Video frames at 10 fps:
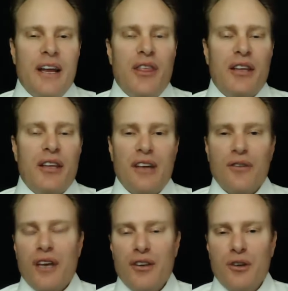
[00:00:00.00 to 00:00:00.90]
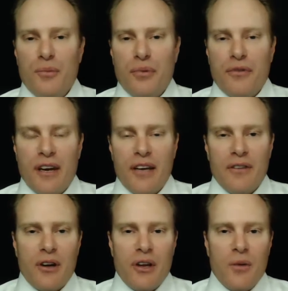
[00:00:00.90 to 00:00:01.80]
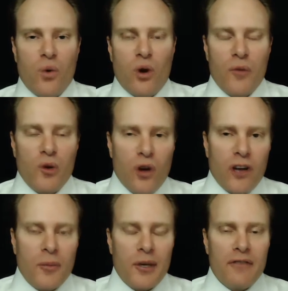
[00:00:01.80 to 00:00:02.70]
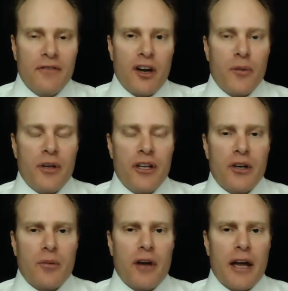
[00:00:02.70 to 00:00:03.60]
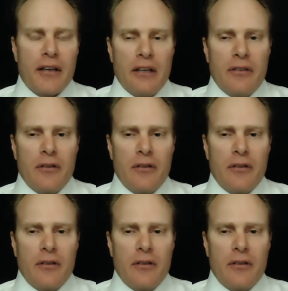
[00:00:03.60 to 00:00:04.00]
I think it sounds like you provide a very warm and welcoming environment at your practice.